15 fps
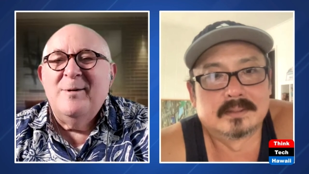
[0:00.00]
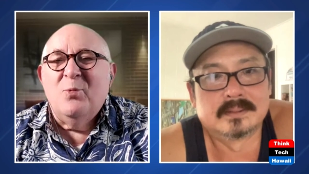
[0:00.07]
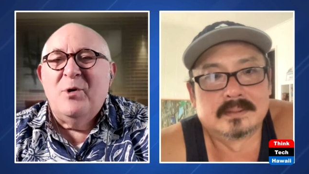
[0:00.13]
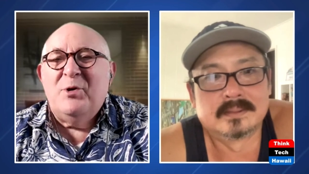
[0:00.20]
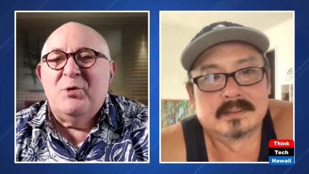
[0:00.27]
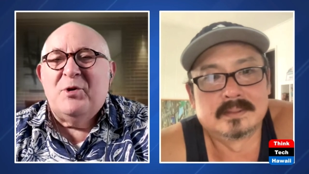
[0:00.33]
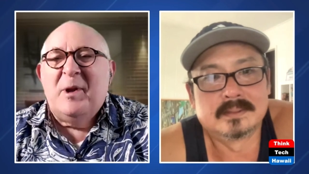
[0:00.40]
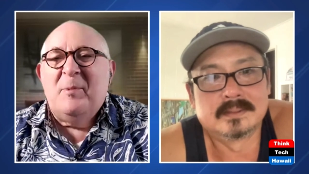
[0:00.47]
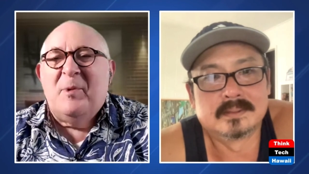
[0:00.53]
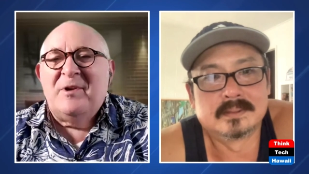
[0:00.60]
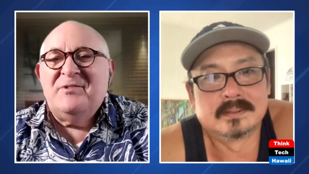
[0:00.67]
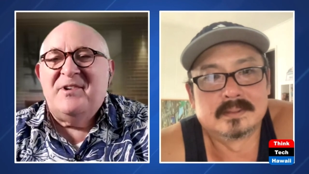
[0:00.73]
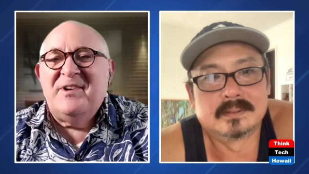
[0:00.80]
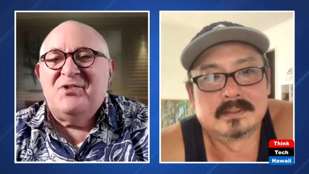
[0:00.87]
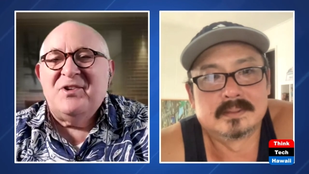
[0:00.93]
Speaker 1: will you keep on
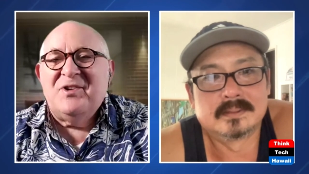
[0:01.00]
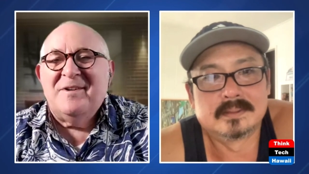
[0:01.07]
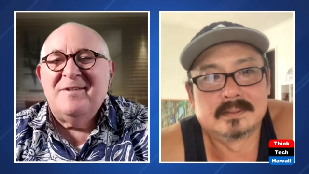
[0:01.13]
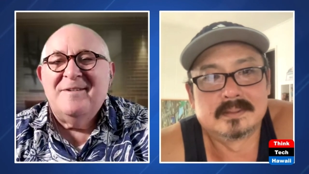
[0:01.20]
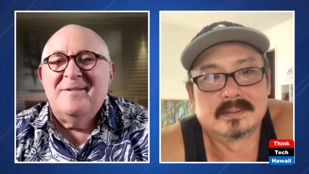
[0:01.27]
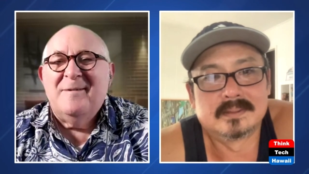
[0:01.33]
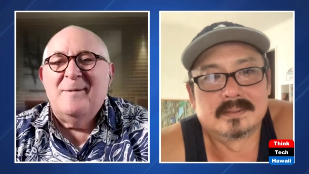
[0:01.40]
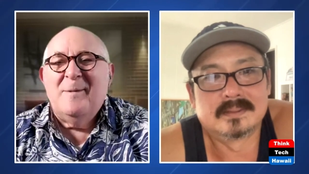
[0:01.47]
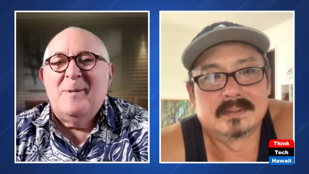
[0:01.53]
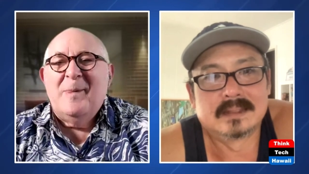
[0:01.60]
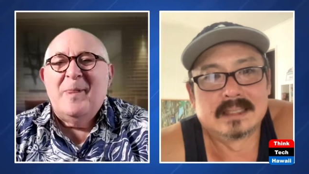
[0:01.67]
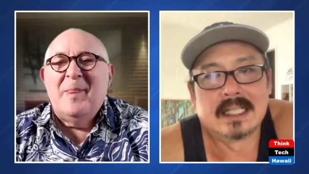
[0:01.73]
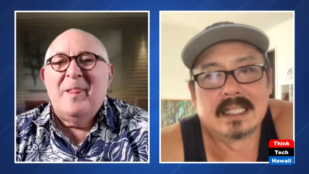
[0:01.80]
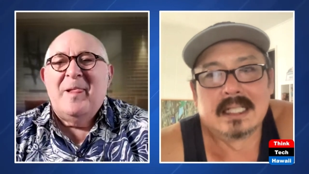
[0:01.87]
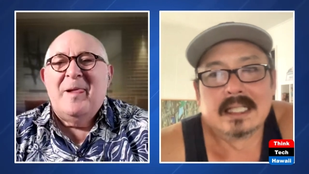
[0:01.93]
teaching
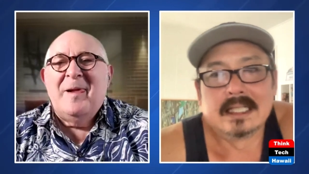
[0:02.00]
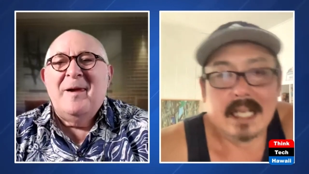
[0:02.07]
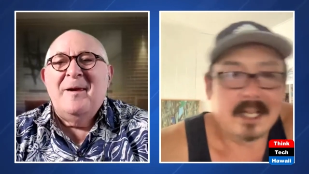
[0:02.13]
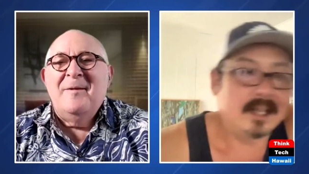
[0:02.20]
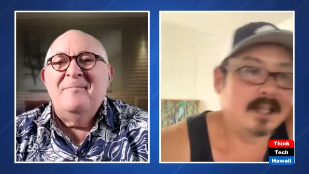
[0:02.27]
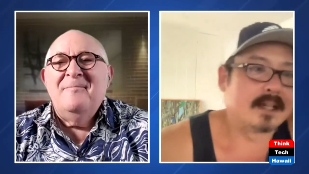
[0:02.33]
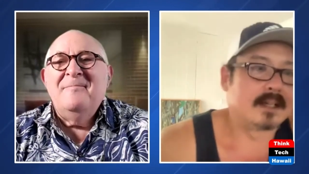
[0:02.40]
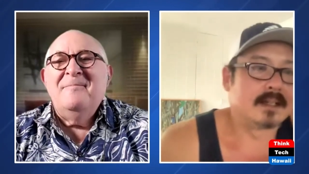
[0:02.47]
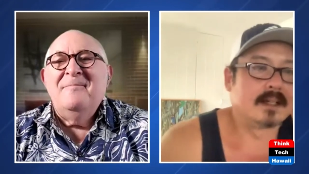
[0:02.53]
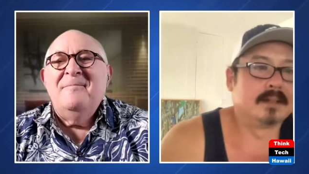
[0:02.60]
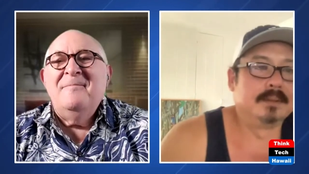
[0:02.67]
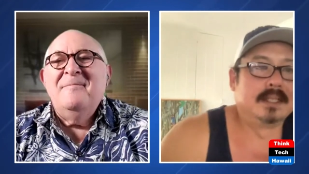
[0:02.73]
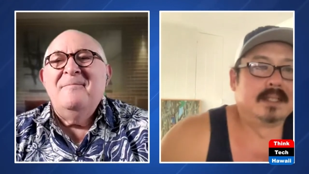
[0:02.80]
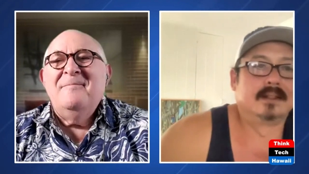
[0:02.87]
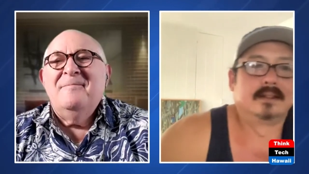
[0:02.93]
Speaker 2: yeah i
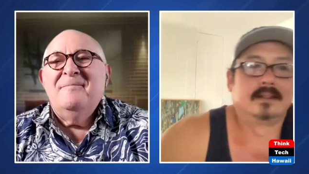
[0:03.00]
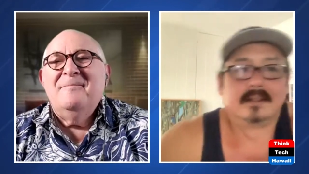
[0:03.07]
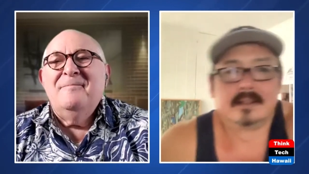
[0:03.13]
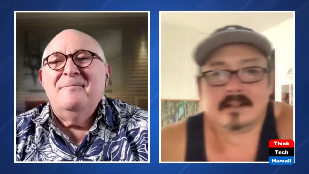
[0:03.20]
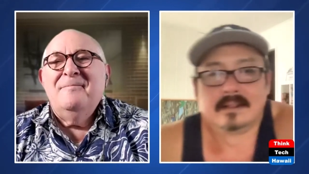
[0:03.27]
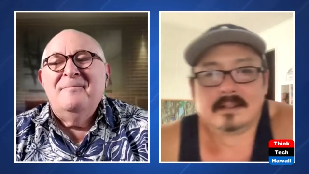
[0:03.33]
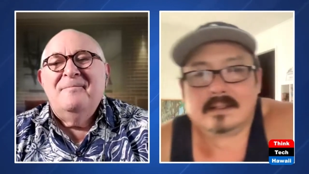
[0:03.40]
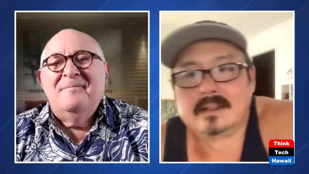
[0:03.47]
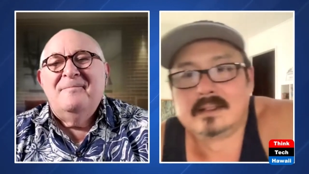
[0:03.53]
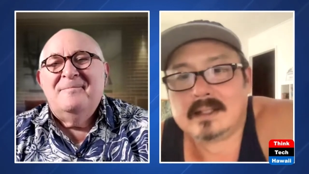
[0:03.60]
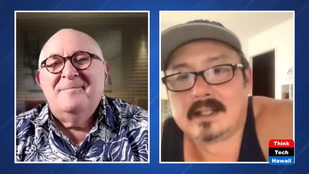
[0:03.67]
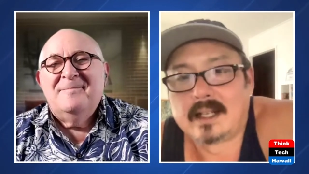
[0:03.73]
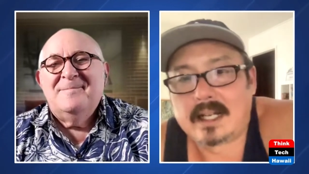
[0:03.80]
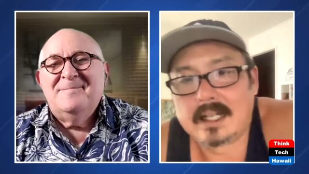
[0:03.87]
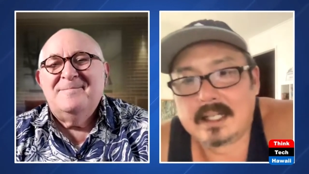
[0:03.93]
mean
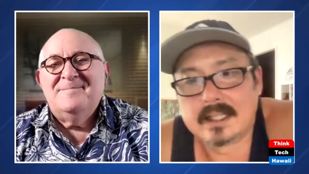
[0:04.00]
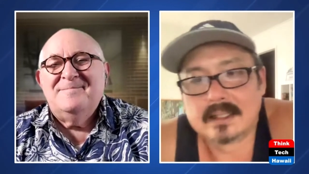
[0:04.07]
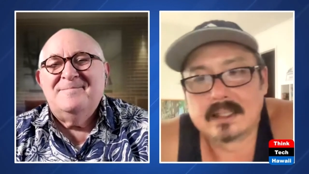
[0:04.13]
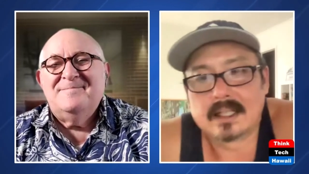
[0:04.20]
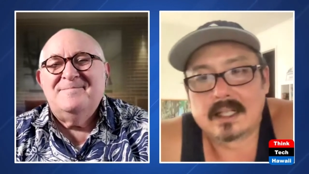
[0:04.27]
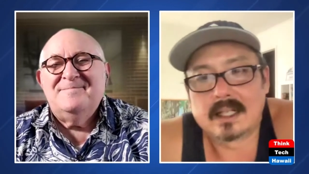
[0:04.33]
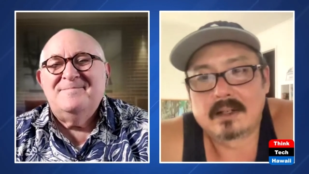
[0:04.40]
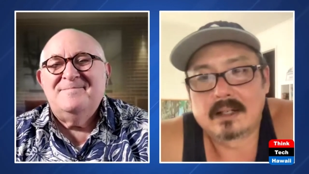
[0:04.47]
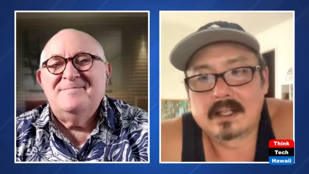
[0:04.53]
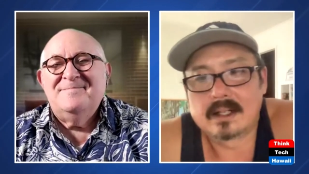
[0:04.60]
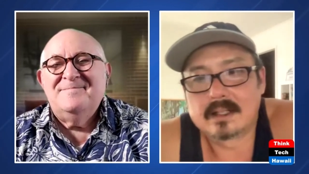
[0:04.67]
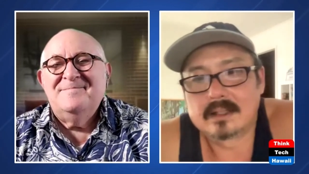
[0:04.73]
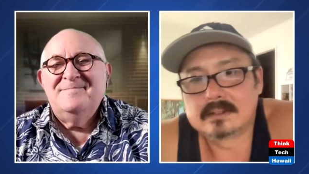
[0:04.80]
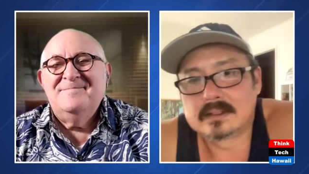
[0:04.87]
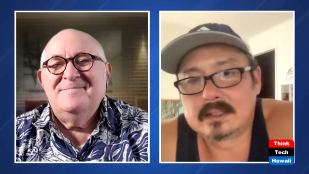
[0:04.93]
I, I
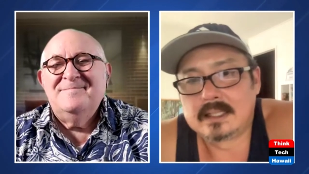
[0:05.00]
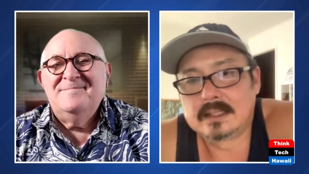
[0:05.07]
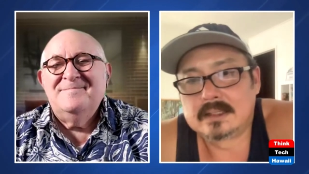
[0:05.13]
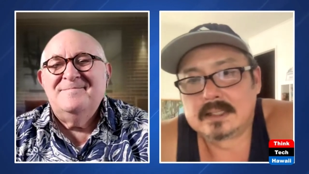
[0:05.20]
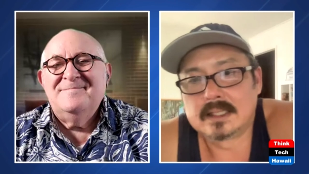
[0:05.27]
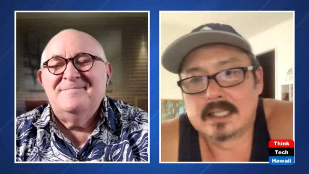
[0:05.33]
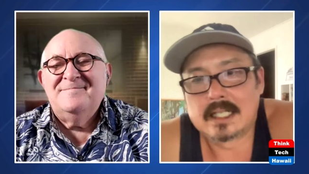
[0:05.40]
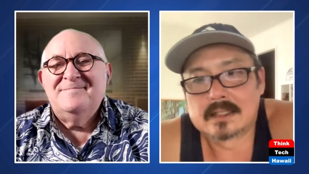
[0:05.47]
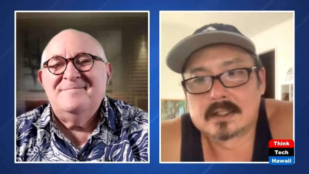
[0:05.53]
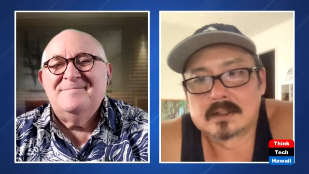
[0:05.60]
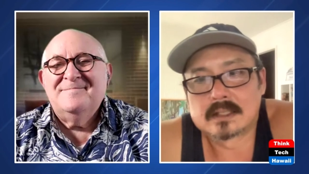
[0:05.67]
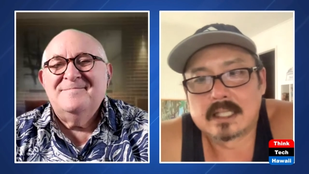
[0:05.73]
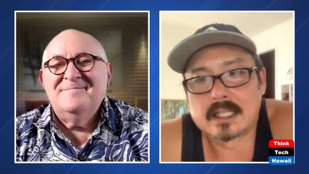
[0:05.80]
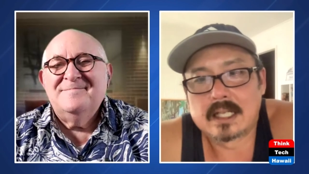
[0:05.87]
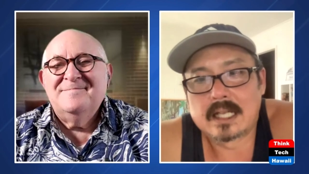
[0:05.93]
teaching
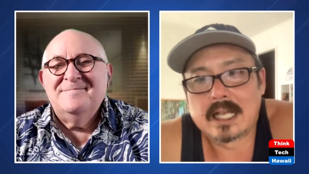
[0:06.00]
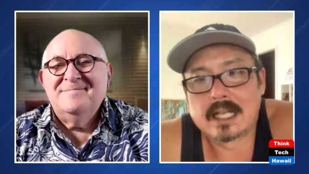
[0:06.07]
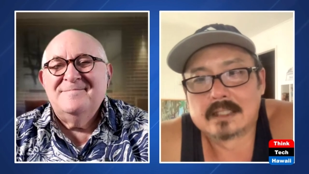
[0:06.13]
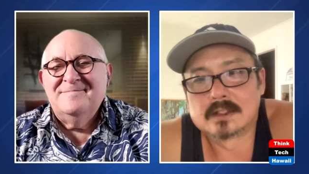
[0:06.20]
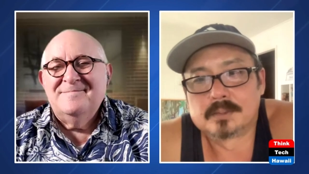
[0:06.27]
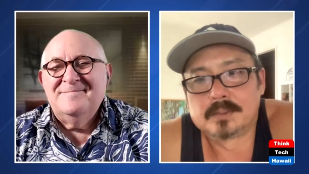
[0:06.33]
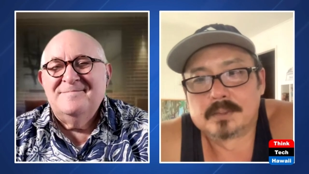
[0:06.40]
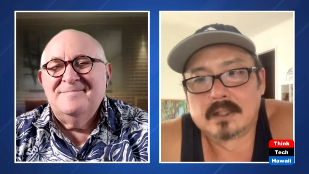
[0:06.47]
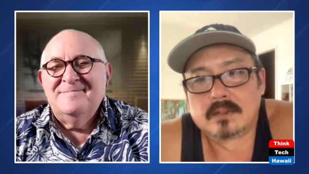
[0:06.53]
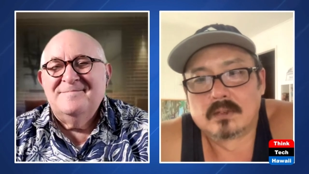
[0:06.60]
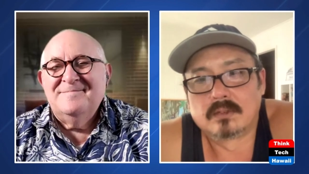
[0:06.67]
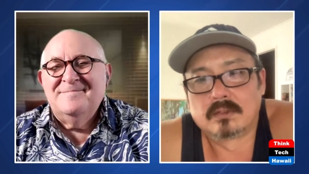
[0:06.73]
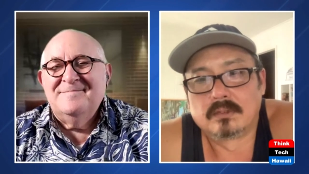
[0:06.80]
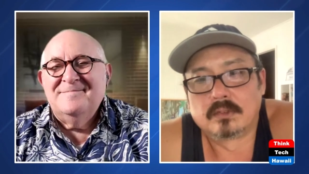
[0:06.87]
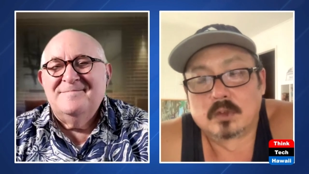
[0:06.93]
has has been
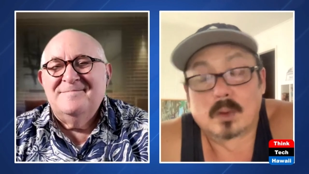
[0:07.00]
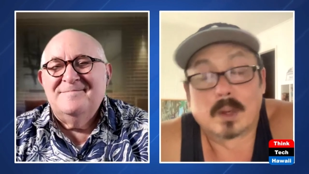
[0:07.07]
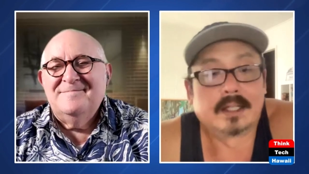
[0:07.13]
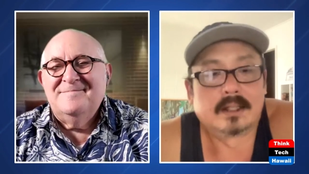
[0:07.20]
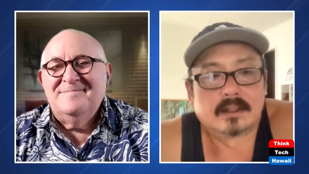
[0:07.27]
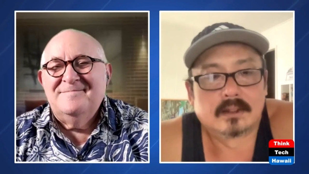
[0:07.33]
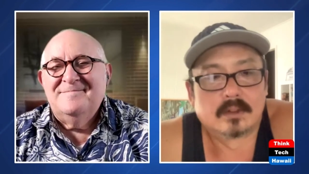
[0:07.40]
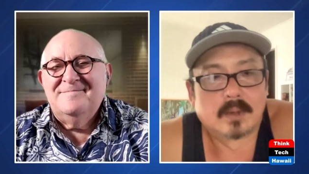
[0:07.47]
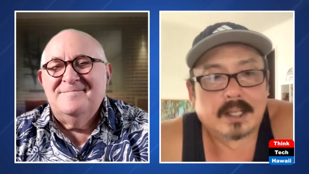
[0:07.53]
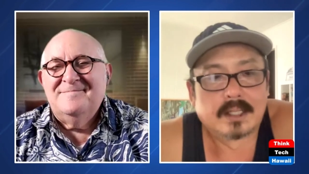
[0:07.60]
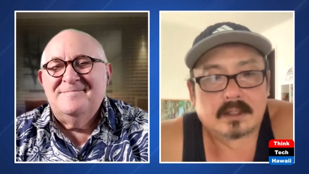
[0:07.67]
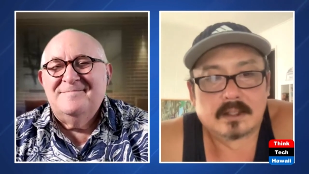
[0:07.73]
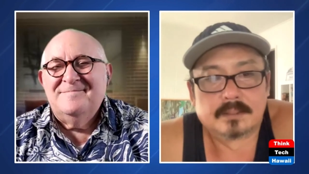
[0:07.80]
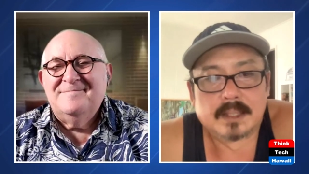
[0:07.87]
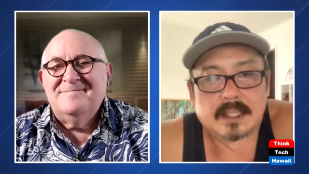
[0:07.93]
great great to